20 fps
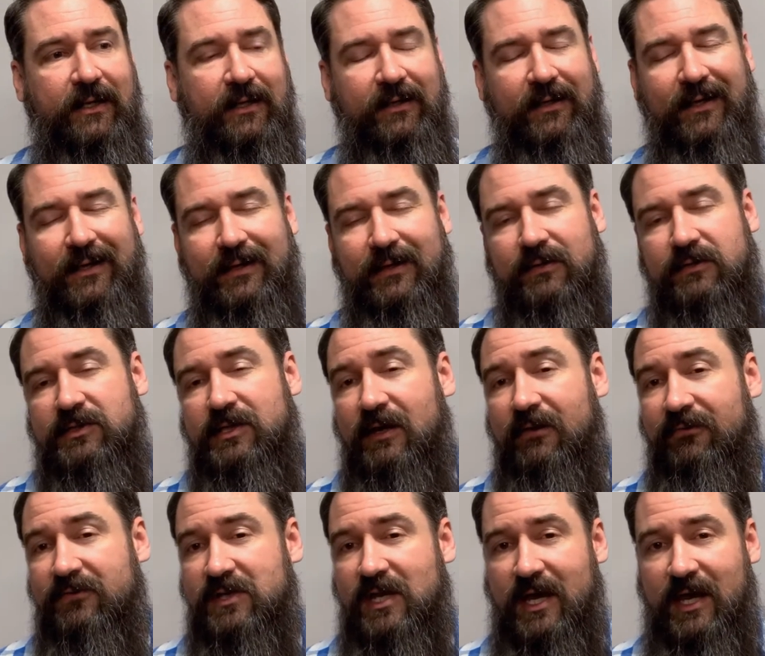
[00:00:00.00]

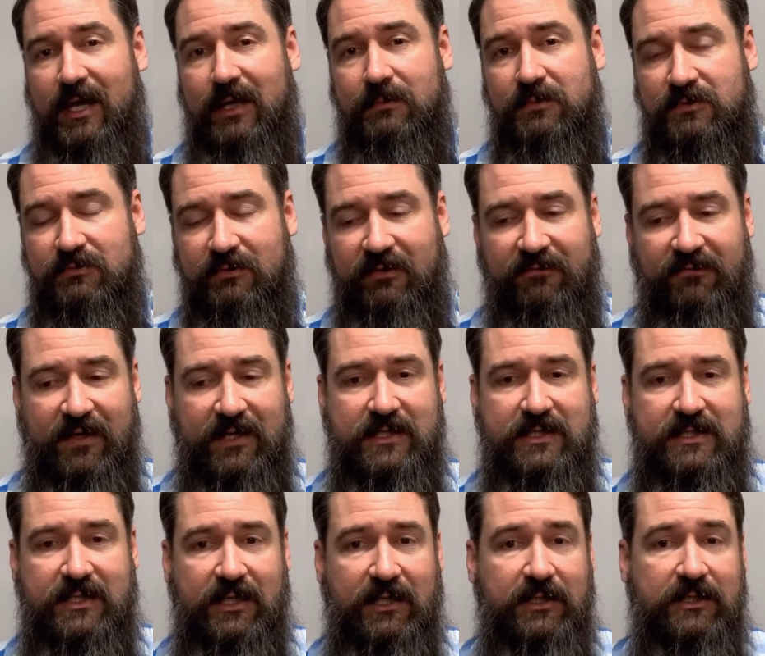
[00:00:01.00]
tough times, we
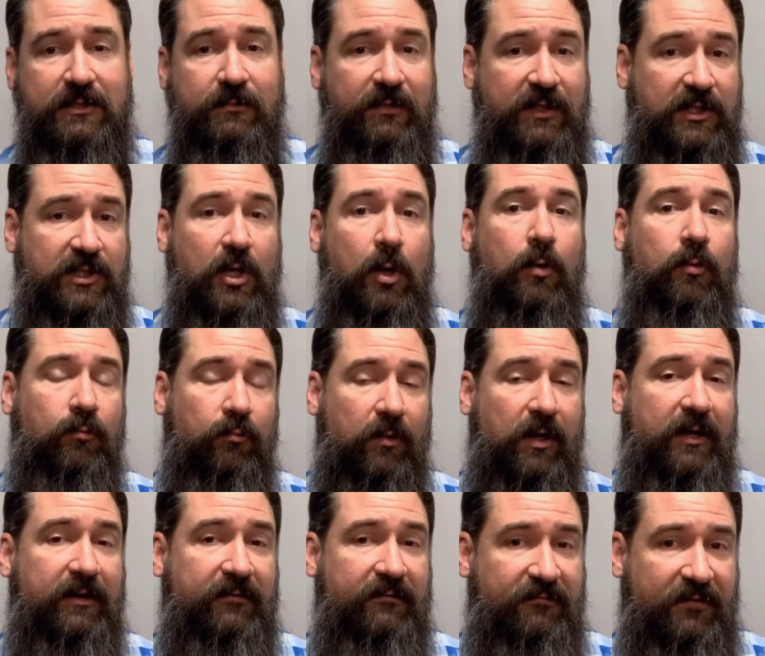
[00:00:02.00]
face things that we don't
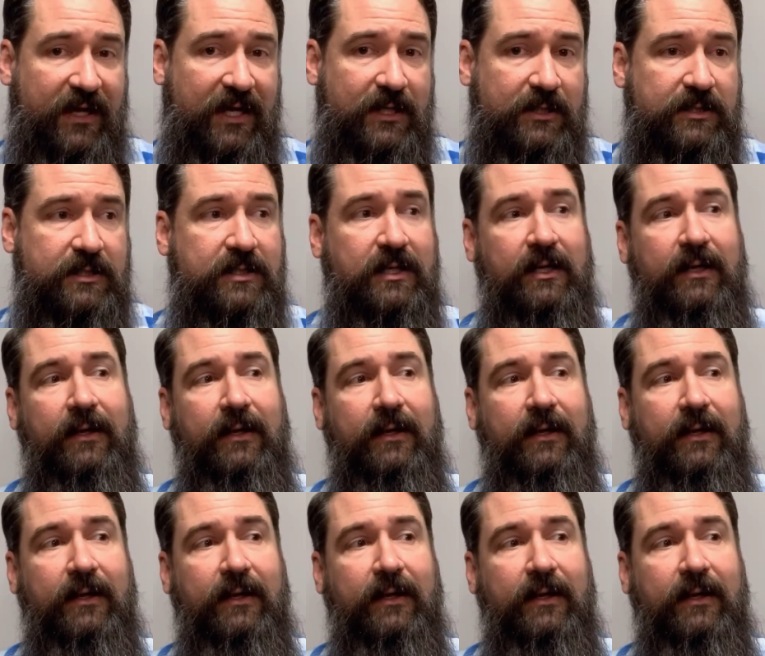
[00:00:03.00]
want to face.